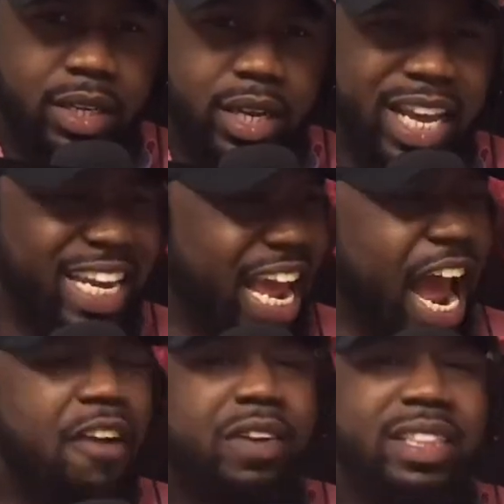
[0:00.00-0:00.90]
in
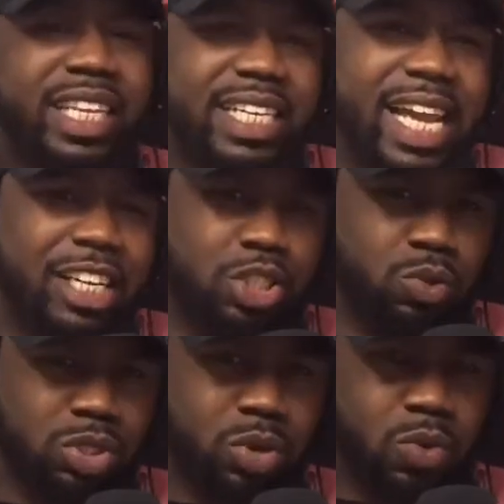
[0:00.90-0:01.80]
everything that you
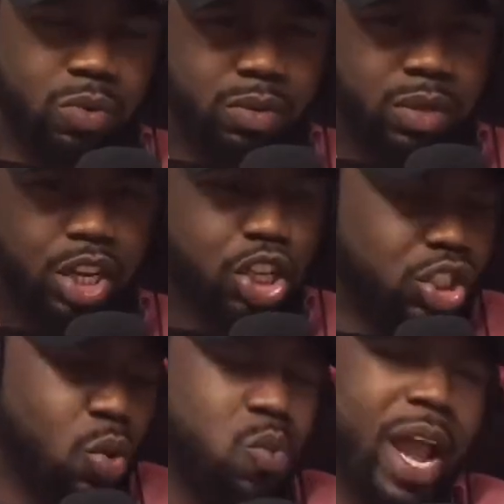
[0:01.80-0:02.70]
do. Because
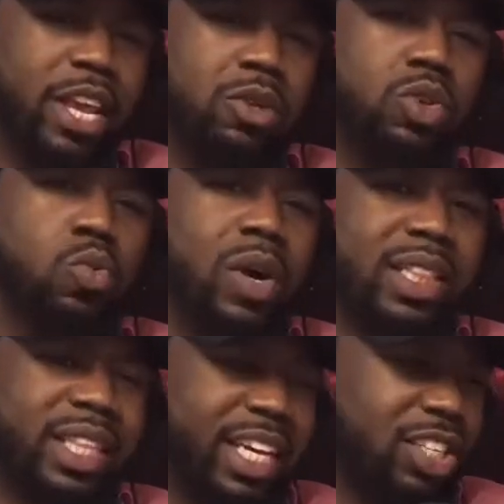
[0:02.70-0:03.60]
the way you do
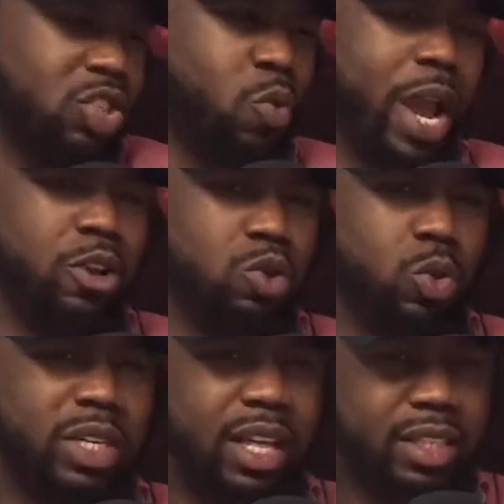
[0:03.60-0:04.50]
one thing is the way you
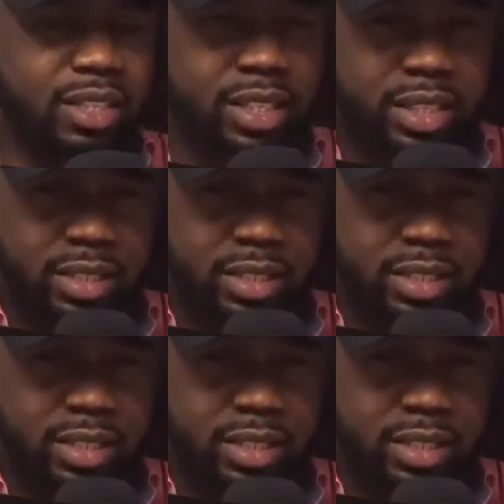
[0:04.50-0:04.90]
do another thing.